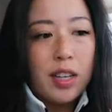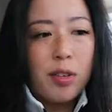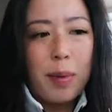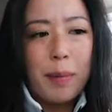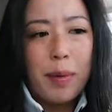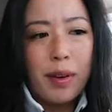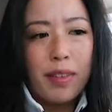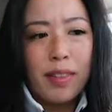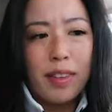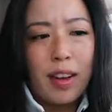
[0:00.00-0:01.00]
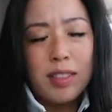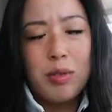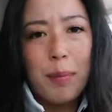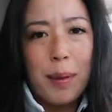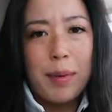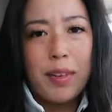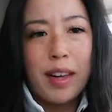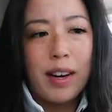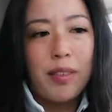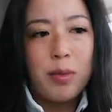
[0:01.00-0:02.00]
you have to remember
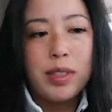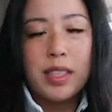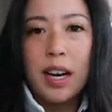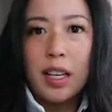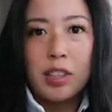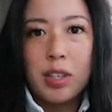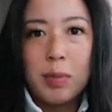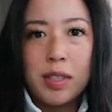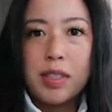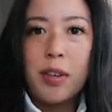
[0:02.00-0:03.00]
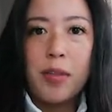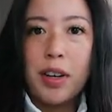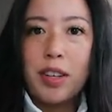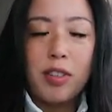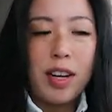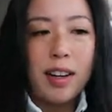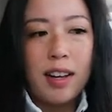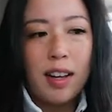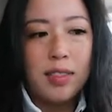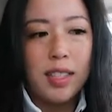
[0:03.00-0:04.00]
that everyone's eye shape is different, and you kind of
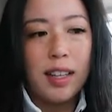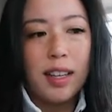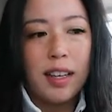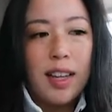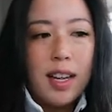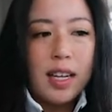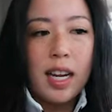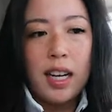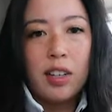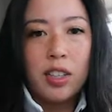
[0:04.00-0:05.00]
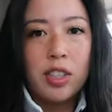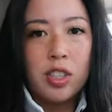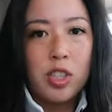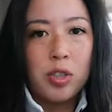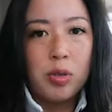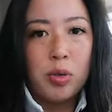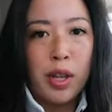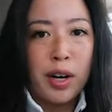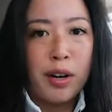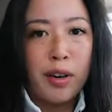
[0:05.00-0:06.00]
have to like cater to
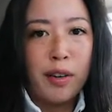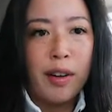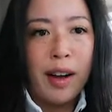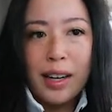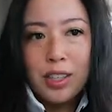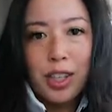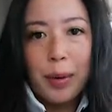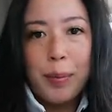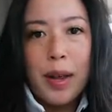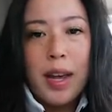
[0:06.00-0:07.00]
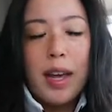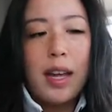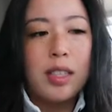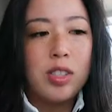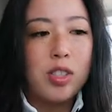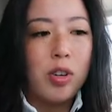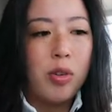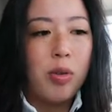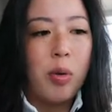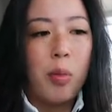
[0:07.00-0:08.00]
their eye shape. And
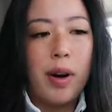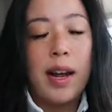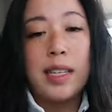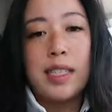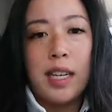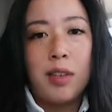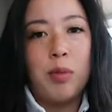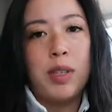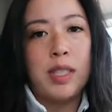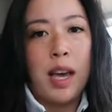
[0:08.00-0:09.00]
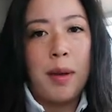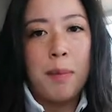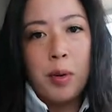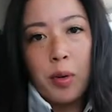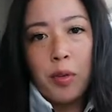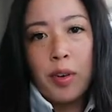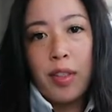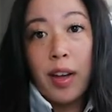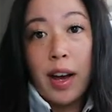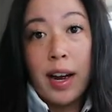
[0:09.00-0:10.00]
so what I did was I
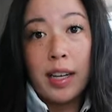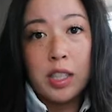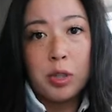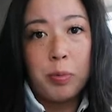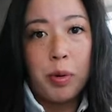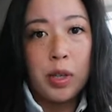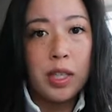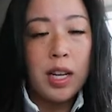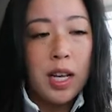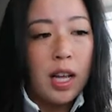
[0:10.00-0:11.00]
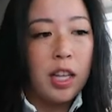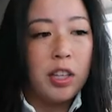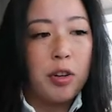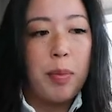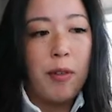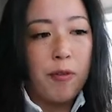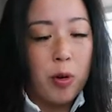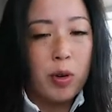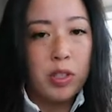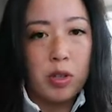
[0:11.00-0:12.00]
moved the highest point a little bit
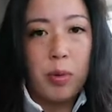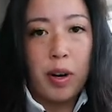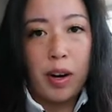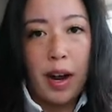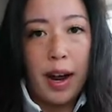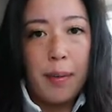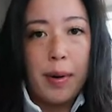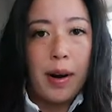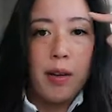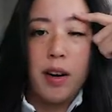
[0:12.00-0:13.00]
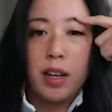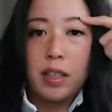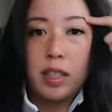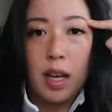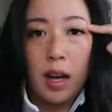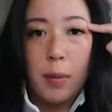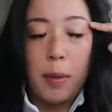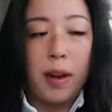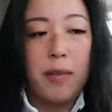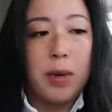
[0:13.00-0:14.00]
forward to where her eyebrow arcs up.
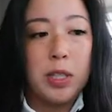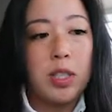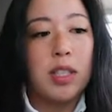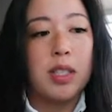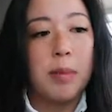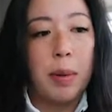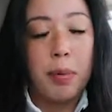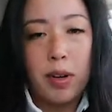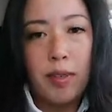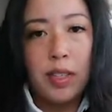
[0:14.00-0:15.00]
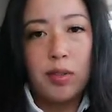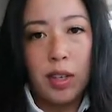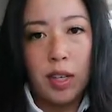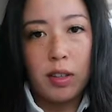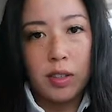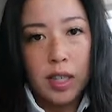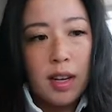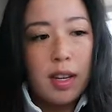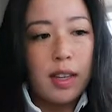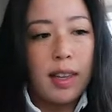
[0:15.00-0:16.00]
I've mentioned this in my previous videos
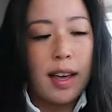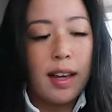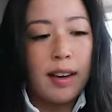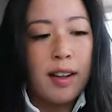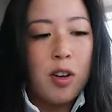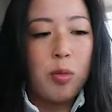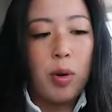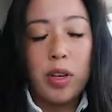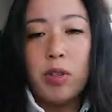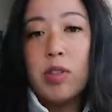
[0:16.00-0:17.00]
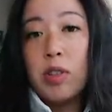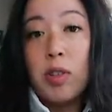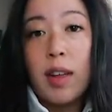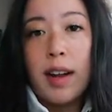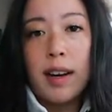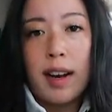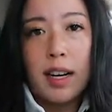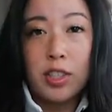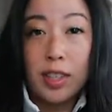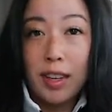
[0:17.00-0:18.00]
that when you do that, it
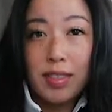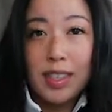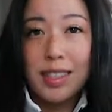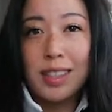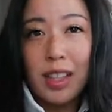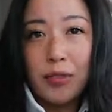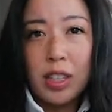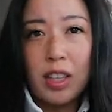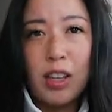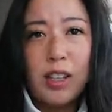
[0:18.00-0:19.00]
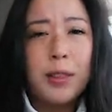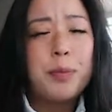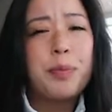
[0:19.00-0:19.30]
actually gives a nice lifted look